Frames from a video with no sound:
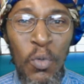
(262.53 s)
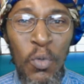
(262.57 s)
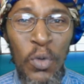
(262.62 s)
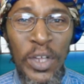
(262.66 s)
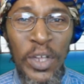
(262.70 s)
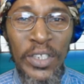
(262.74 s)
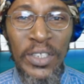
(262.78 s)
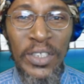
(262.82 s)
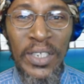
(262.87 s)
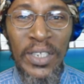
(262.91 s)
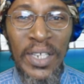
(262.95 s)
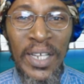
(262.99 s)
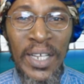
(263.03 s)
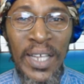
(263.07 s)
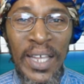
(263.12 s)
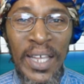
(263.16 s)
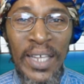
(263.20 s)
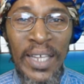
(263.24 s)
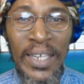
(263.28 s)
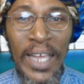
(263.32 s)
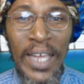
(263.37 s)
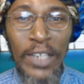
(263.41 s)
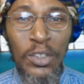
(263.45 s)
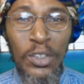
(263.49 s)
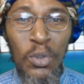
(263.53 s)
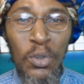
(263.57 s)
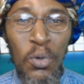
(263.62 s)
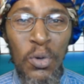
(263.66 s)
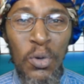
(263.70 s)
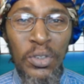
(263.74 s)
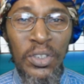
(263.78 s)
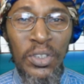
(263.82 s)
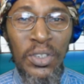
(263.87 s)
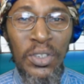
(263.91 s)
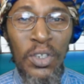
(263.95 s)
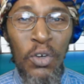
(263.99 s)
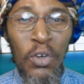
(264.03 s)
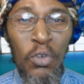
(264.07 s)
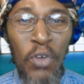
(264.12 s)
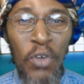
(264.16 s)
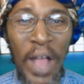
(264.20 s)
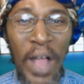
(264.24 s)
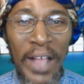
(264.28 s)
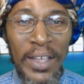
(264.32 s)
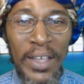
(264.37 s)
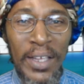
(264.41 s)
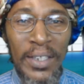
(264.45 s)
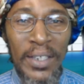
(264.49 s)
which Katus
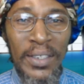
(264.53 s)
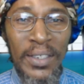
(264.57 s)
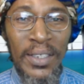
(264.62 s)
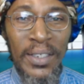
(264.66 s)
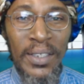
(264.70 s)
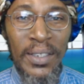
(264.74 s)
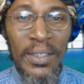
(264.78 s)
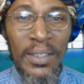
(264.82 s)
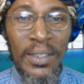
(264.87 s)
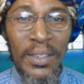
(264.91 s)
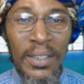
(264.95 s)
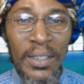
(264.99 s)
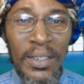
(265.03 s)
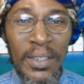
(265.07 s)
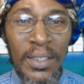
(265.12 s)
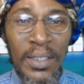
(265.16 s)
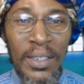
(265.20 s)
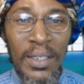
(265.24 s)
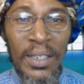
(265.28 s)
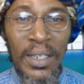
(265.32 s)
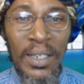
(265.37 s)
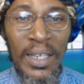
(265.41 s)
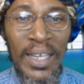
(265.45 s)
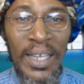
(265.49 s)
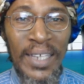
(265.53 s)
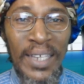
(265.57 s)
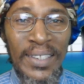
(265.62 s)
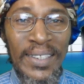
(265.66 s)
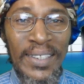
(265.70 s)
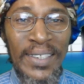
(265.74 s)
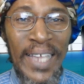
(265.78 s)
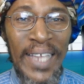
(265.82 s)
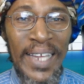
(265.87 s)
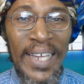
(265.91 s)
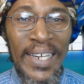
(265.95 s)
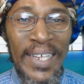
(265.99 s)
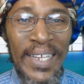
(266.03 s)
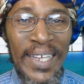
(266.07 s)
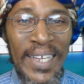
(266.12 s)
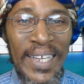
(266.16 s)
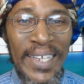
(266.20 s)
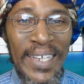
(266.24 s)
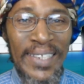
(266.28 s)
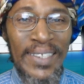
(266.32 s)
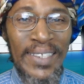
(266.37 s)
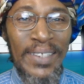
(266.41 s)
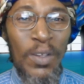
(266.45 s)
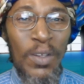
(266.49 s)
rocket, it said
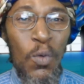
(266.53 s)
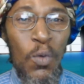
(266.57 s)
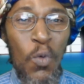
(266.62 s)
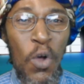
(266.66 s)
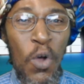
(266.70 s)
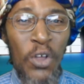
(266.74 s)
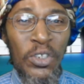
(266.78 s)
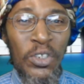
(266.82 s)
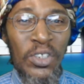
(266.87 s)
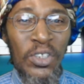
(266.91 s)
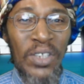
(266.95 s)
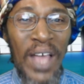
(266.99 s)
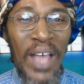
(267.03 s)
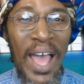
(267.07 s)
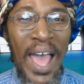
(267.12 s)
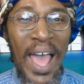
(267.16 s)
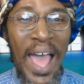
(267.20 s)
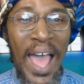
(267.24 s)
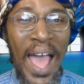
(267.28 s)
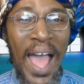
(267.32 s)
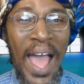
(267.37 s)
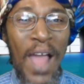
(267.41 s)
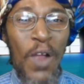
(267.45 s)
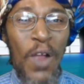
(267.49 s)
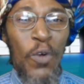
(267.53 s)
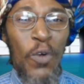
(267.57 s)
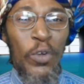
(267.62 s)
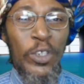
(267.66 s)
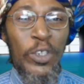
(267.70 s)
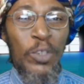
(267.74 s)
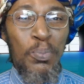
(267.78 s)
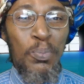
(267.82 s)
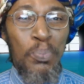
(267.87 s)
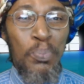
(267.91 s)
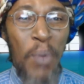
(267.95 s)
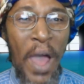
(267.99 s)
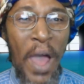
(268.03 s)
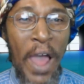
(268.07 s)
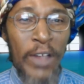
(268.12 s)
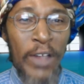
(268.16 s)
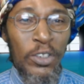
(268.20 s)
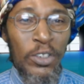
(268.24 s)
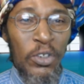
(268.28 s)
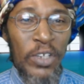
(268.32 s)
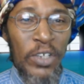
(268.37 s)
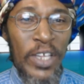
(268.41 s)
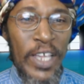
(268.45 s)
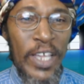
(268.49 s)
it was a
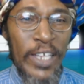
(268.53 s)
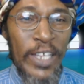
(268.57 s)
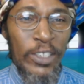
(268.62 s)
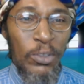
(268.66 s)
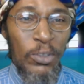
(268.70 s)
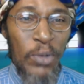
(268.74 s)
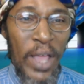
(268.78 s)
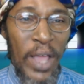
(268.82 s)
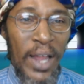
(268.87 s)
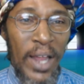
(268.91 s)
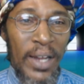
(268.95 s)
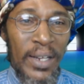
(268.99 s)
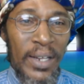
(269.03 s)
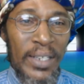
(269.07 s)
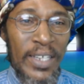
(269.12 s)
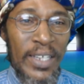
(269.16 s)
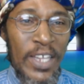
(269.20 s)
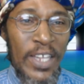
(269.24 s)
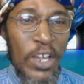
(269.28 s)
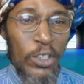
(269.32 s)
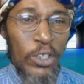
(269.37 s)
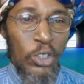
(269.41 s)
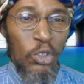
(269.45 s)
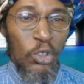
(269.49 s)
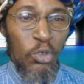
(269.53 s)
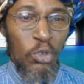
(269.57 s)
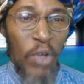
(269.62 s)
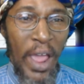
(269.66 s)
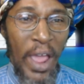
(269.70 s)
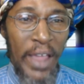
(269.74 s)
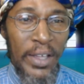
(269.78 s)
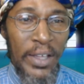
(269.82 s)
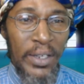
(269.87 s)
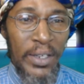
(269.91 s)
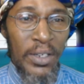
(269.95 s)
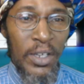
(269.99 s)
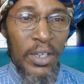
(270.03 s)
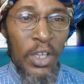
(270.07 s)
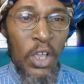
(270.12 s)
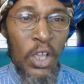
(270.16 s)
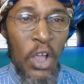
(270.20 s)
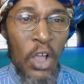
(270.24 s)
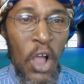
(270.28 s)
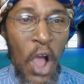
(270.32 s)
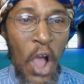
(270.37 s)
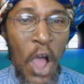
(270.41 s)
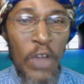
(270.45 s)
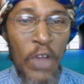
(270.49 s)
response to Israel airstrike
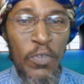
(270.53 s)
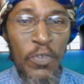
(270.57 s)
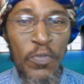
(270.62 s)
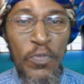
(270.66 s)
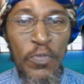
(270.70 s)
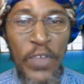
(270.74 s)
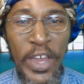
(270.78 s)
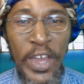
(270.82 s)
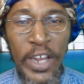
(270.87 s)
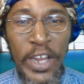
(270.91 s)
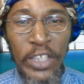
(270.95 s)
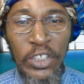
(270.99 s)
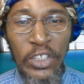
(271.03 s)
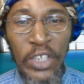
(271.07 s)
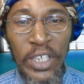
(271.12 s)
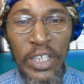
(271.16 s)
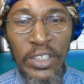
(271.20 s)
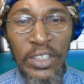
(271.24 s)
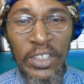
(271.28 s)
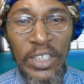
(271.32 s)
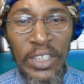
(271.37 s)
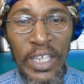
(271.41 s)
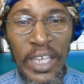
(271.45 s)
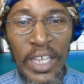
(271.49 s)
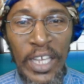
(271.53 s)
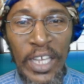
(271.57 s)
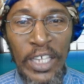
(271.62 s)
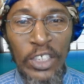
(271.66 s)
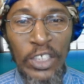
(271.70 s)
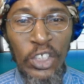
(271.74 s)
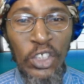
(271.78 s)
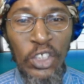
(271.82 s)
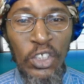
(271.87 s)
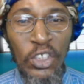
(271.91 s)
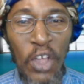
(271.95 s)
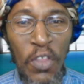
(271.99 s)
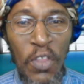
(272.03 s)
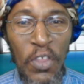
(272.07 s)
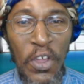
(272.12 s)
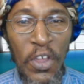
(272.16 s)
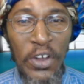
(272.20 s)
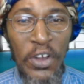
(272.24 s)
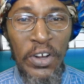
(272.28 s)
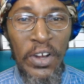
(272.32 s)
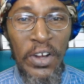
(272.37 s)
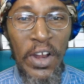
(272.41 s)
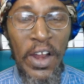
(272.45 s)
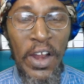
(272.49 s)
on villages in
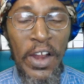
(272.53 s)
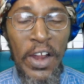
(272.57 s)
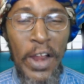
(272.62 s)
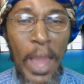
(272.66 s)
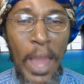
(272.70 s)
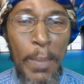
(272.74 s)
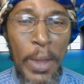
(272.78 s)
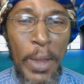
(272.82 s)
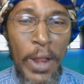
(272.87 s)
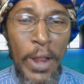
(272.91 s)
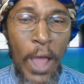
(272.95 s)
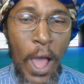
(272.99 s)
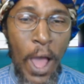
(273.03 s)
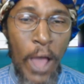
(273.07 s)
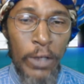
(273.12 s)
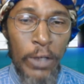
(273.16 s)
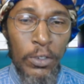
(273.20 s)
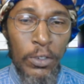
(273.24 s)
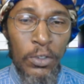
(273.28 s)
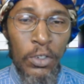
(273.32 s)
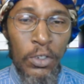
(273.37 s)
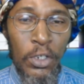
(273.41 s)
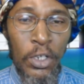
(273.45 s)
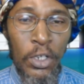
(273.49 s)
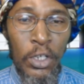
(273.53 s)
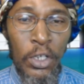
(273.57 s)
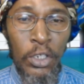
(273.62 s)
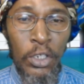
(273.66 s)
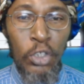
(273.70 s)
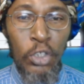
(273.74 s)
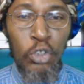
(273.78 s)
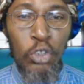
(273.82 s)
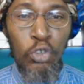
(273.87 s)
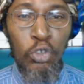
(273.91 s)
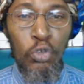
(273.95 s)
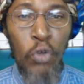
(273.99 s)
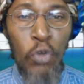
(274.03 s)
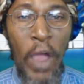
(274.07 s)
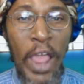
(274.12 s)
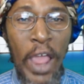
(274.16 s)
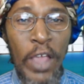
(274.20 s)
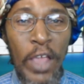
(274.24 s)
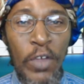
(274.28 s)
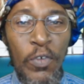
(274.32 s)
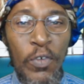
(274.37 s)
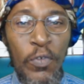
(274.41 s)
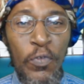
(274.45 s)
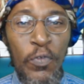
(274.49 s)
southern Lebanon. The
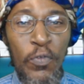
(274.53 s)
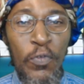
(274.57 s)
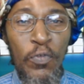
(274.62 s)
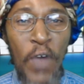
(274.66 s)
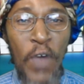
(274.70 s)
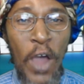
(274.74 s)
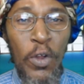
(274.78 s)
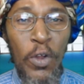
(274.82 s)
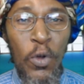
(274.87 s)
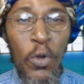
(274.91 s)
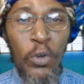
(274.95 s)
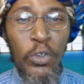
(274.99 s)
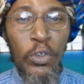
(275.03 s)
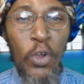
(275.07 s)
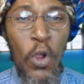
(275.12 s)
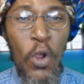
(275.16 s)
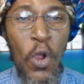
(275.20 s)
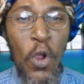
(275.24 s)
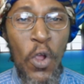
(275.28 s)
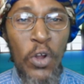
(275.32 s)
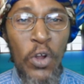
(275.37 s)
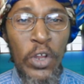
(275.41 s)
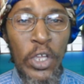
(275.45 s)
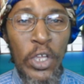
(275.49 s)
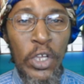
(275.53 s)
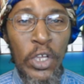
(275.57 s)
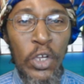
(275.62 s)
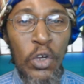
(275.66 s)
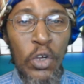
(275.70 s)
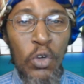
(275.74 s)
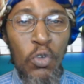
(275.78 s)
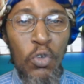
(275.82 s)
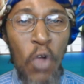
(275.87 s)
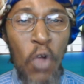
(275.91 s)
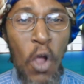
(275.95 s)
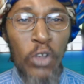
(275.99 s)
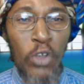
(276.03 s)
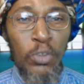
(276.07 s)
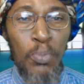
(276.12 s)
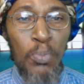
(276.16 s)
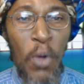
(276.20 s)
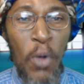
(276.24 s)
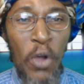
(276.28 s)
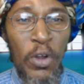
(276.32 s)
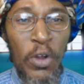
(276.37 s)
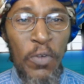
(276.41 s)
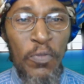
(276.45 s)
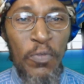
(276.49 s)
strike followed early
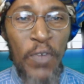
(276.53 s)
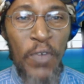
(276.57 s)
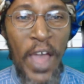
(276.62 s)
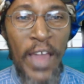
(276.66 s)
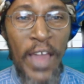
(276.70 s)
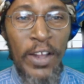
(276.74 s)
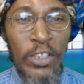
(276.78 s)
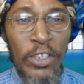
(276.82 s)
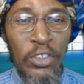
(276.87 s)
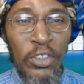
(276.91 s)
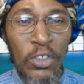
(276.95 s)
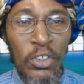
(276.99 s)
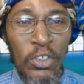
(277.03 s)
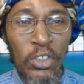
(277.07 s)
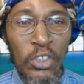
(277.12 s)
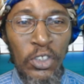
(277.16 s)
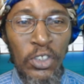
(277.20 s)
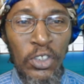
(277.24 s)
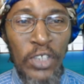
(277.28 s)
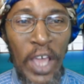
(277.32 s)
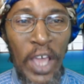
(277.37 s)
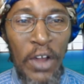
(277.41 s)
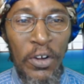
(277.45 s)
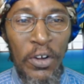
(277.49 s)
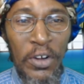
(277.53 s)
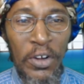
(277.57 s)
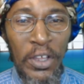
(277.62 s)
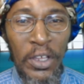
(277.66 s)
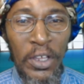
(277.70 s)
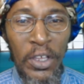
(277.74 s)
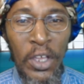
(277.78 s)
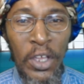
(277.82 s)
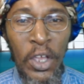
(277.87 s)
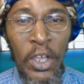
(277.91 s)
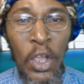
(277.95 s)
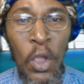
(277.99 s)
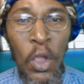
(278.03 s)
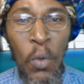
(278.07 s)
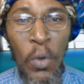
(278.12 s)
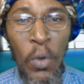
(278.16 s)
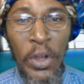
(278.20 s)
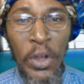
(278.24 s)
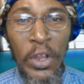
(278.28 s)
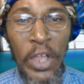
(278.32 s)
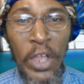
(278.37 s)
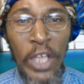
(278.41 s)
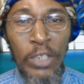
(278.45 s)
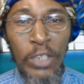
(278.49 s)
cross-border violence on Saturday
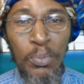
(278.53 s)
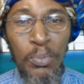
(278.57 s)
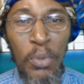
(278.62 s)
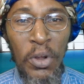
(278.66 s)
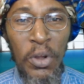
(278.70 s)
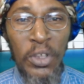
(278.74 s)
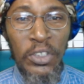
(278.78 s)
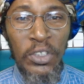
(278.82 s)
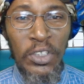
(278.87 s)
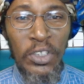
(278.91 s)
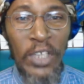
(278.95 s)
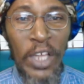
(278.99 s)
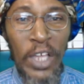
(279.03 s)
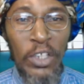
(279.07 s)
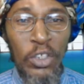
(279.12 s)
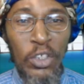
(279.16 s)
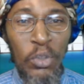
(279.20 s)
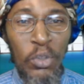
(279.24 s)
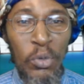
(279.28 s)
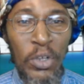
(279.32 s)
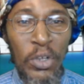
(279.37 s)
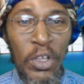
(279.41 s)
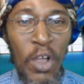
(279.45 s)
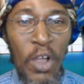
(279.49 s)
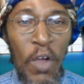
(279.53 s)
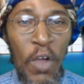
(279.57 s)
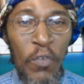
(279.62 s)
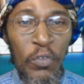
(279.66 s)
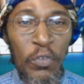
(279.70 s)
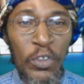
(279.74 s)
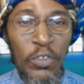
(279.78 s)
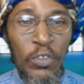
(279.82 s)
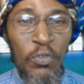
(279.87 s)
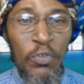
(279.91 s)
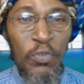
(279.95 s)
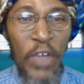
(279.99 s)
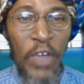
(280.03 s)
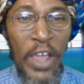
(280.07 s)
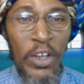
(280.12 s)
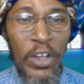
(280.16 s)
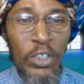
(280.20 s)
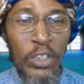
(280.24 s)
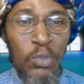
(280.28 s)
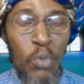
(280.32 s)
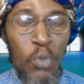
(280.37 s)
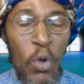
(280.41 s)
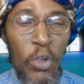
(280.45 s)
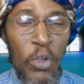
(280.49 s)
when Hezbollah said 3 of his
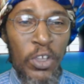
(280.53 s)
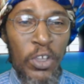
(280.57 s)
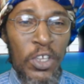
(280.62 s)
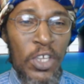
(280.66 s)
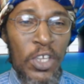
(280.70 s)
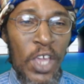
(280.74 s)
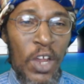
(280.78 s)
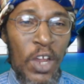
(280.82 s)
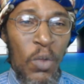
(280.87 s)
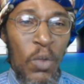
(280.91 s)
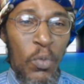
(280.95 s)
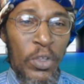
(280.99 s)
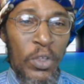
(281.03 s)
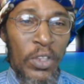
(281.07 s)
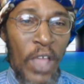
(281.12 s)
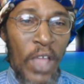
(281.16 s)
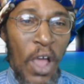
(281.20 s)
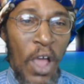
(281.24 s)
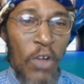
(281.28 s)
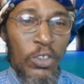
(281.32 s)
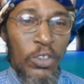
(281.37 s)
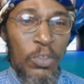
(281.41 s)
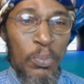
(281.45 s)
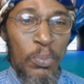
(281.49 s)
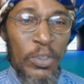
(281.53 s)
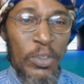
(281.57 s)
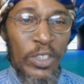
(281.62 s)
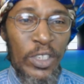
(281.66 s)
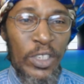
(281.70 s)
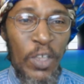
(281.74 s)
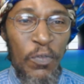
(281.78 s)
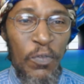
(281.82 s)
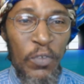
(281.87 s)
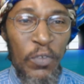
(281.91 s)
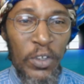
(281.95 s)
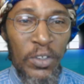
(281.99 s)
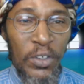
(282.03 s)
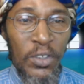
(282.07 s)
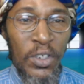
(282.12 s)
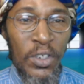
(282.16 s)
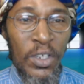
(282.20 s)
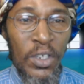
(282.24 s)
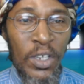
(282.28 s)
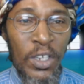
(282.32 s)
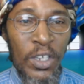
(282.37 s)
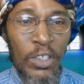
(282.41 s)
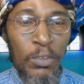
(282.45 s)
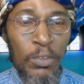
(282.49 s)
fighters were killed without
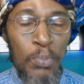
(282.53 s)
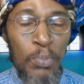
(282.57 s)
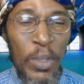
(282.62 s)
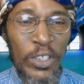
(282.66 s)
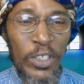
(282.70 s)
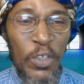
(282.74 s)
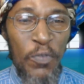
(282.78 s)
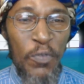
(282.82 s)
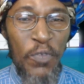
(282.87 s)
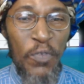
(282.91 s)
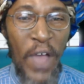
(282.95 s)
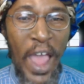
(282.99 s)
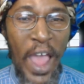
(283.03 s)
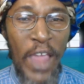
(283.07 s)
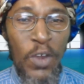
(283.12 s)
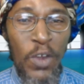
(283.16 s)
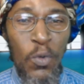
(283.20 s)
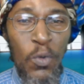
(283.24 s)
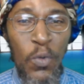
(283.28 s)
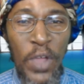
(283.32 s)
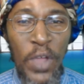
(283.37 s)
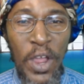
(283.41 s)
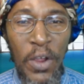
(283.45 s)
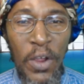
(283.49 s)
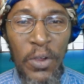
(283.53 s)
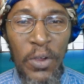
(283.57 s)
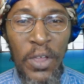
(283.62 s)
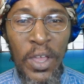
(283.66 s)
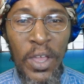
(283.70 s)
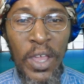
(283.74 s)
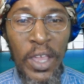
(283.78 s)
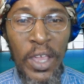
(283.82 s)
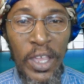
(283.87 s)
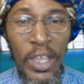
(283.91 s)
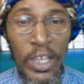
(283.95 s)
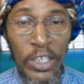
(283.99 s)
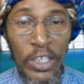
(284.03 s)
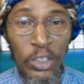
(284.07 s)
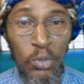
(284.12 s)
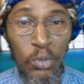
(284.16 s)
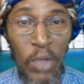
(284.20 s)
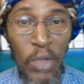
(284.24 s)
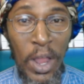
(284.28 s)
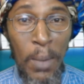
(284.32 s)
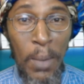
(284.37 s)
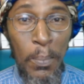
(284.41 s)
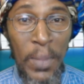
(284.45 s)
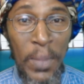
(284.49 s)
specifying where.
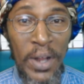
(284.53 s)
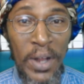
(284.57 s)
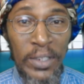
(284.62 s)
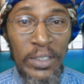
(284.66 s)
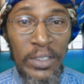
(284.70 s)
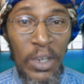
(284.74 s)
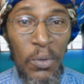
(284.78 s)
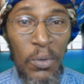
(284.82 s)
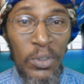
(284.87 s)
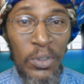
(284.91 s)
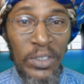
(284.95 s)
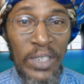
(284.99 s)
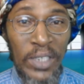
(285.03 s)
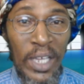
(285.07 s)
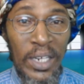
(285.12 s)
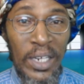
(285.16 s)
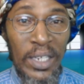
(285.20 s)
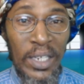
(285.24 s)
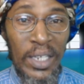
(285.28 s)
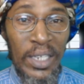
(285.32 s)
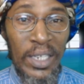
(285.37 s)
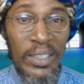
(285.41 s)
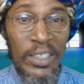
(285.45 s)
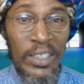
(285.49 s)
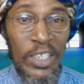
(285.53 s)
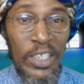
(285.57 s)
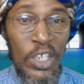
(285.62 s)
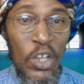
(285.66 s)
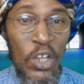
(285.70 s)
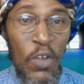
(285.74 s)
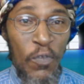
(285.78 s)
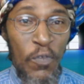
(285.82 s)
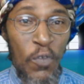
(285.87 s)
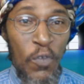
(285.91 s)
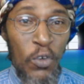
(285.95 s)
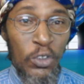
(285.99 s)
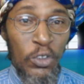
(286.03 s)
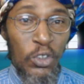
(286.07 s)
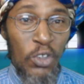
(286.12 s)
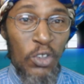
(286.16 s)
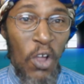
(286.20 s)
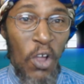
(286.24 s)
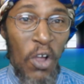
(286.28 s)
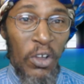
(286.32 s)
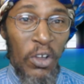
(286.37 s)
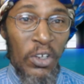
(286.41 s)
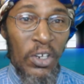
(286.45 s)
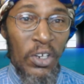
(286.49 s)
Israel military said its Air Force
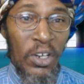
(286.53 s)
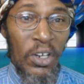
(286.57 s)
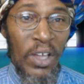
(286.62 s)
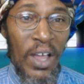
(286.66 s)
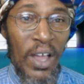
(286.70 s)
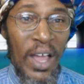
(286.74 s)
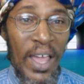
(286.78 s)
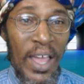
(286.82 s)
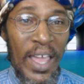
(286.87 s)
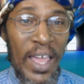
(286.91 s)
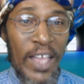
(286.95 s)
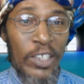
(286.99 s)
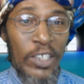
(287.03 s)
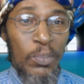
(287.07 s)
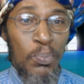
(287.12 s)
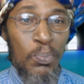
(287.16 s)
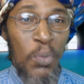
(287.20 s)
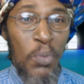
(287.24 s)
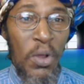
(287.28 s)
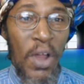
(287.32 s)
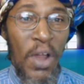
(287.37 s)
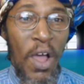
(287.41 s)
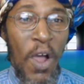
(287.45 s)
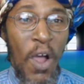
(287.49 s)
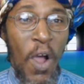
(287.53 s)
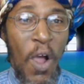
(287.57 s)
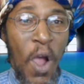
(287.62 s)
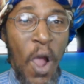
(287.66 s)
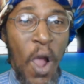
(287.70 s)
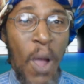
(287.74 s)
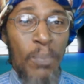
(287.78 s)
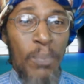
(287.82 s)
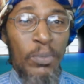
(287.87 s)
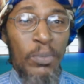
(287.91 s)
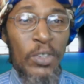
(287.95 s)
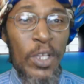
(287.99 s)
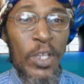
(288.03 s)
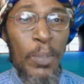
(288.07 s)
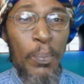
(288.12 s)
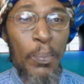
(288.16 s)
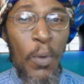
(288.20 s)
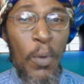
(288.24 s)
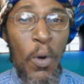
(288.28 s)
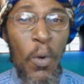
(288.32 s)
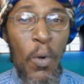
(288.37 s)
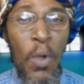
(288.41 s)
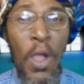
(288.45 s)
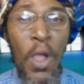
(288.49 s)
targeted a Hezbollah armed
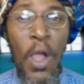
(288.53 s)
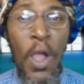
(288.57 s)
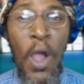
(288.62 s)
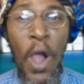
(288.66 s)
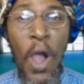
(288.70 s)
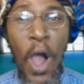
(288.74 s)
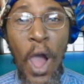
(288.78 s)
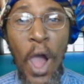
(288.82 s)
depot